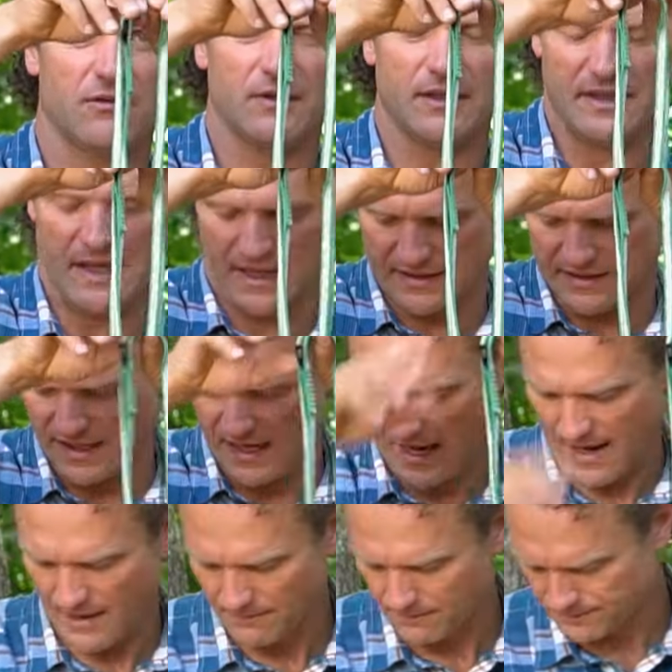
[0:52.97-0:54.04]
with that
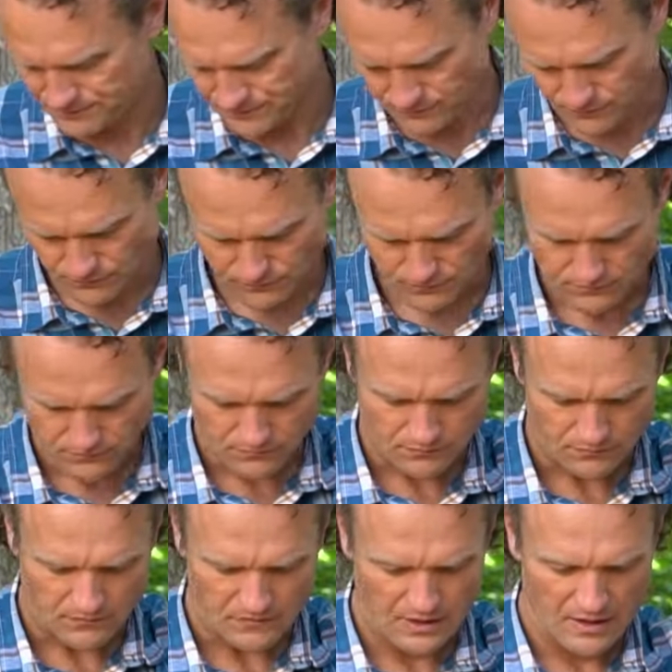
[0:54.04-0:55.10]
tab.
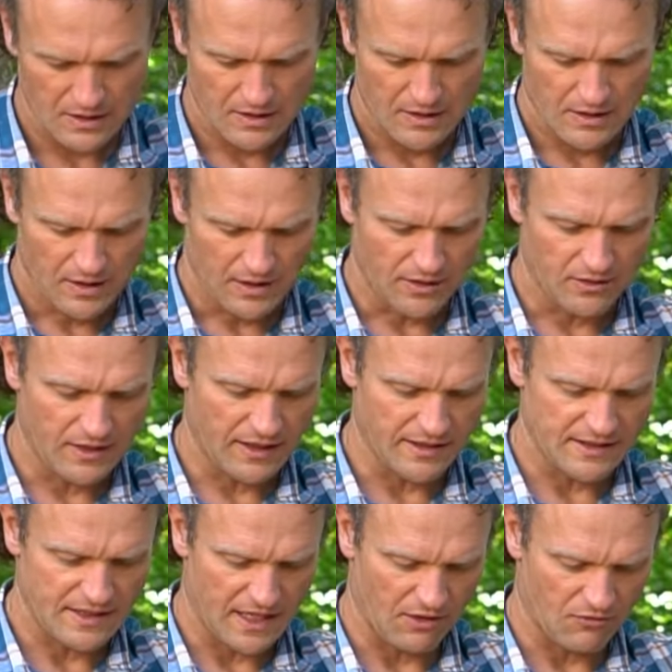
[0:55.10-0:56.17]
I'll go ahead
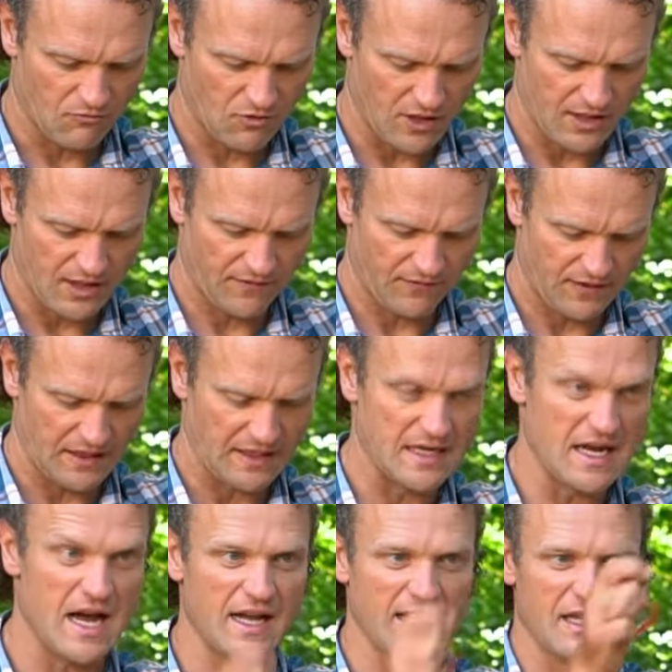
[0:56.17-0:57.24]
and take one of the
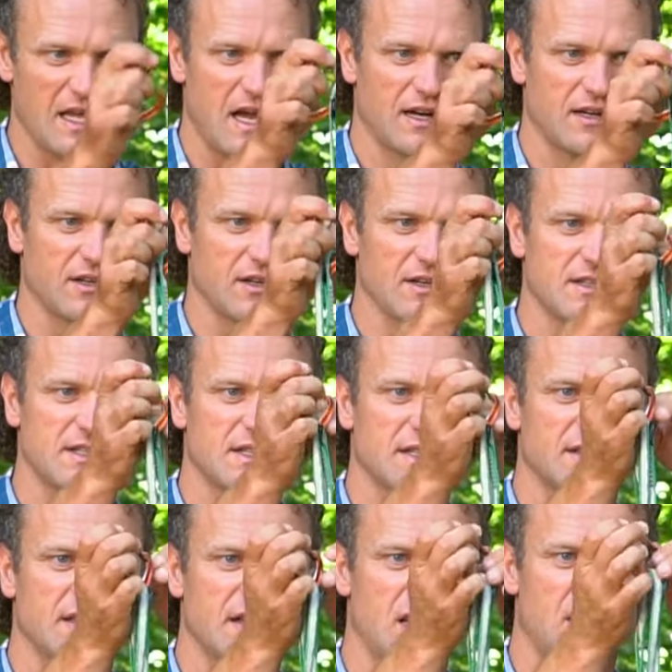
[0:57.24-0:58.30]
non-lockers
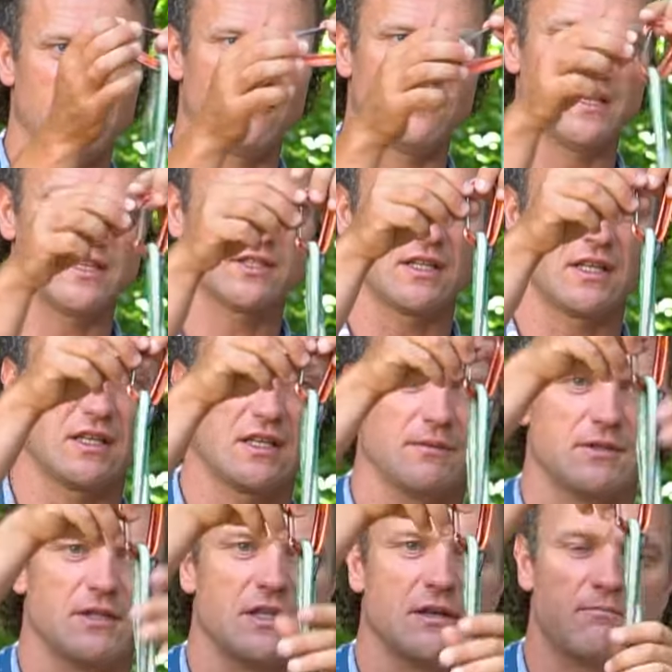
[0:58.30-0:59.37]
that I'll eventually clip
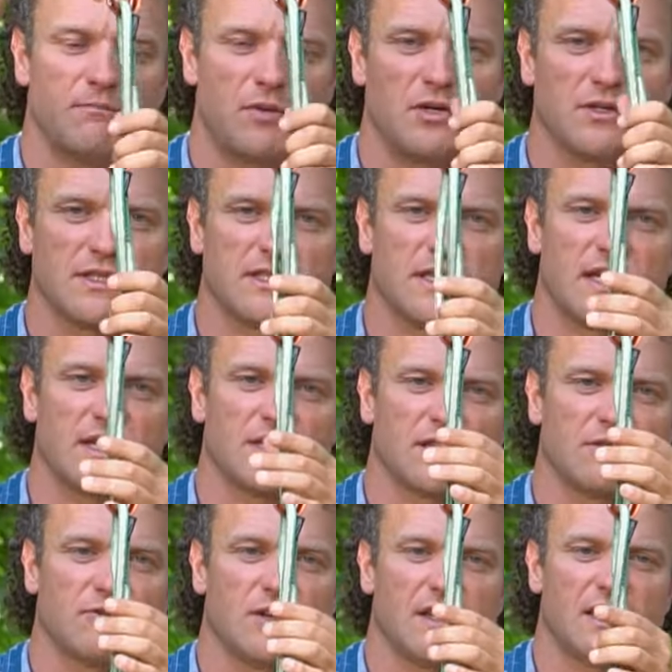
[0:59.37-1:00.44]
to the bolt
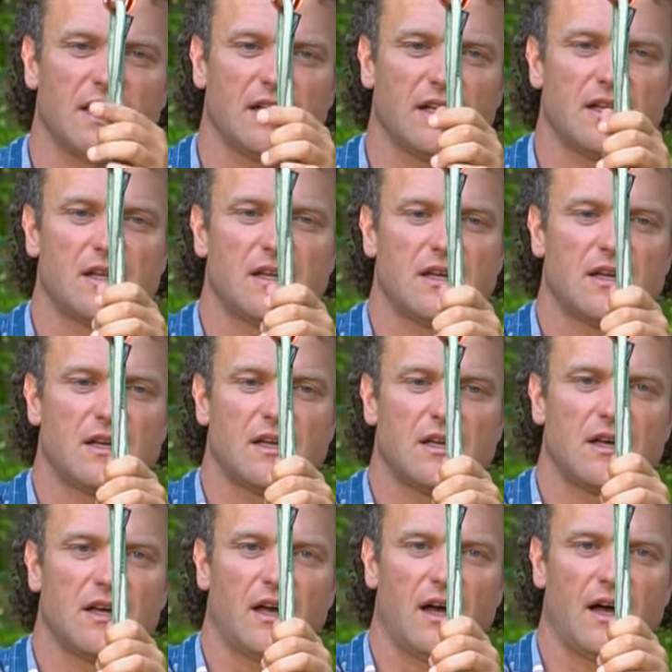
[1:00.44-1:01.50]
station with it.
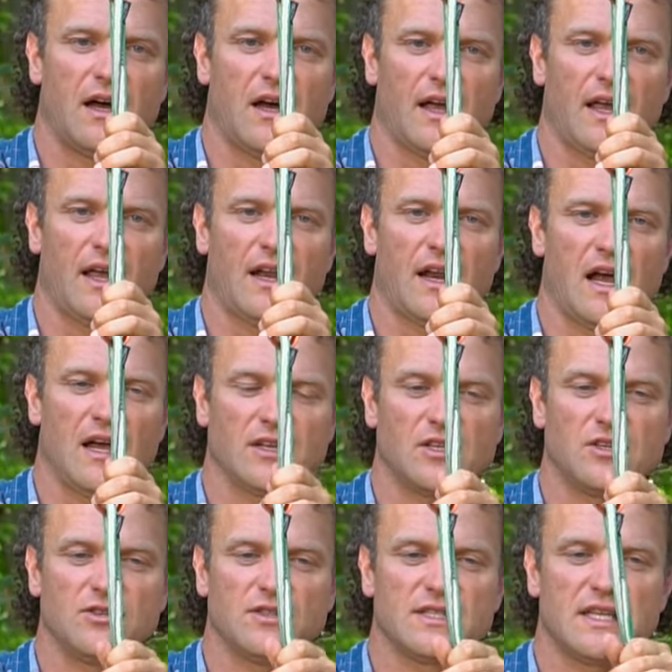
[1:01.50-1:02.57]
And I'll
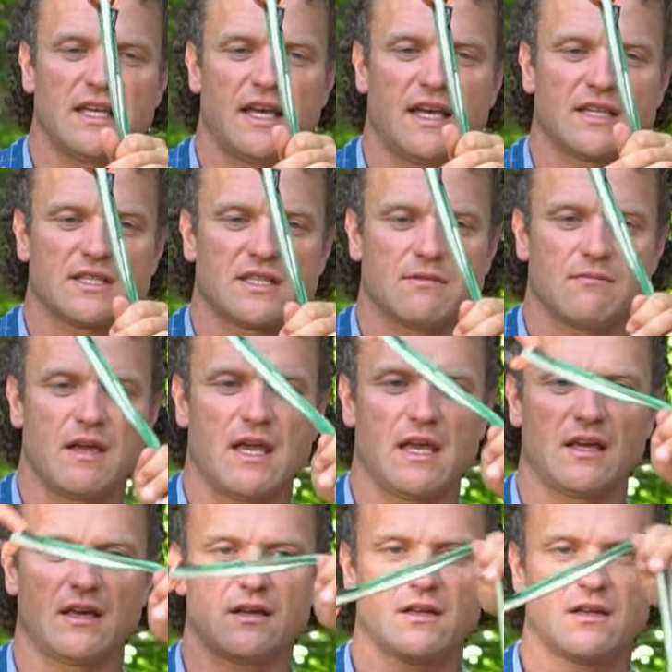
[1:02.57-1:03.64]
use this to
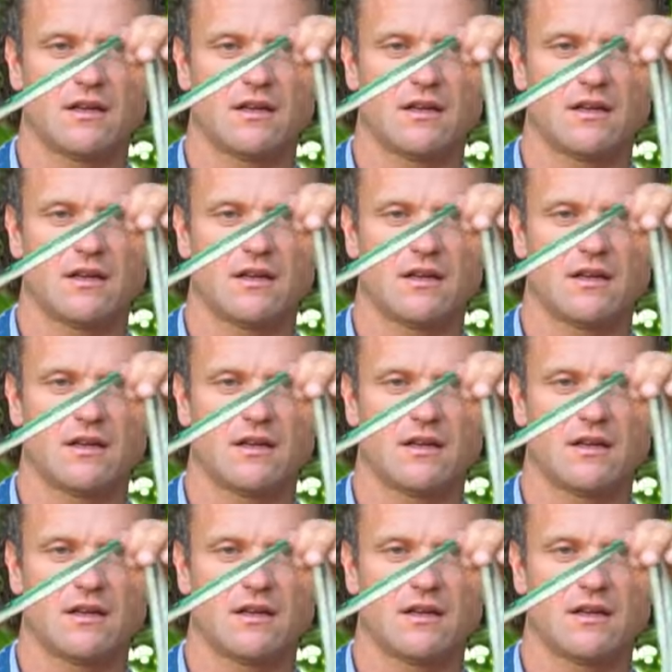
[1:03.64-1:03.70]
make